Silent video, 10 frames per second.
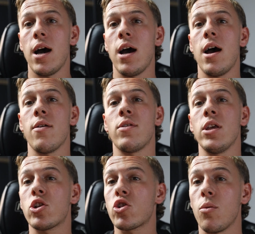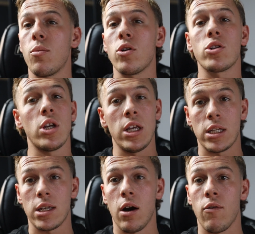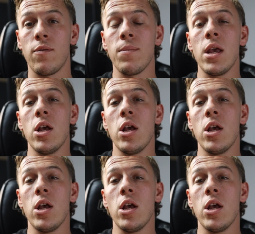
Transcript: the stop loss itself.